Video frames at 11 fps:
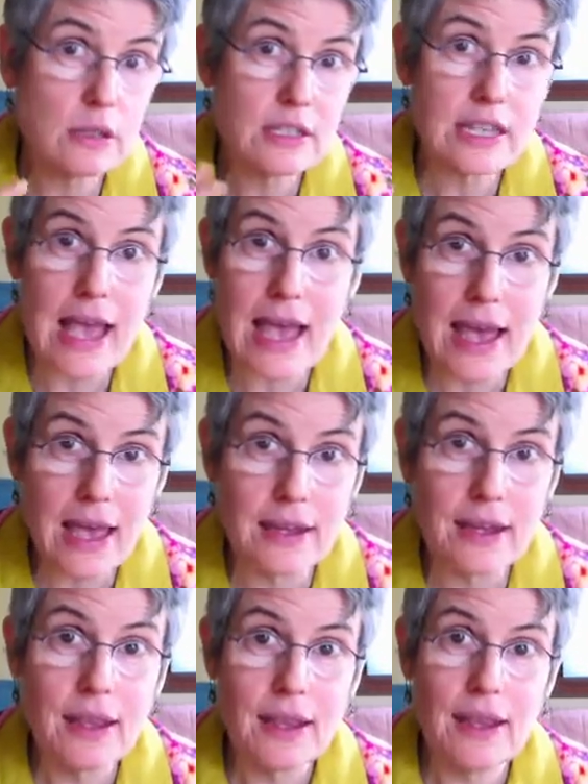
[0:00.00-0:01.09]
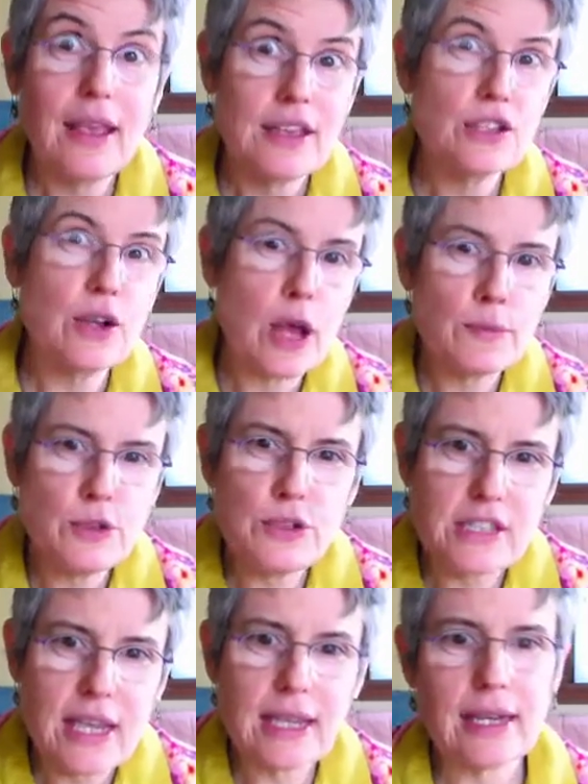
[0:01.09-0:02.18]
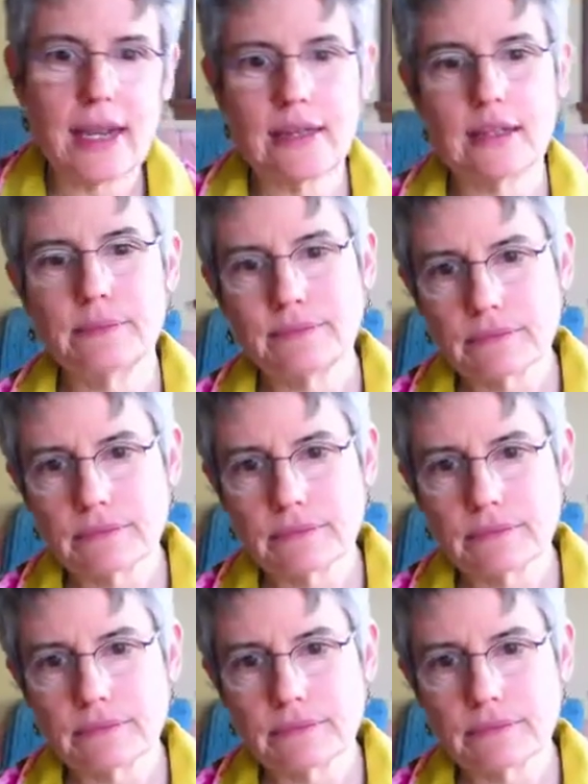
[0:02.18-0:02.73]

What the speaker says: sad. So it helps you stay connected.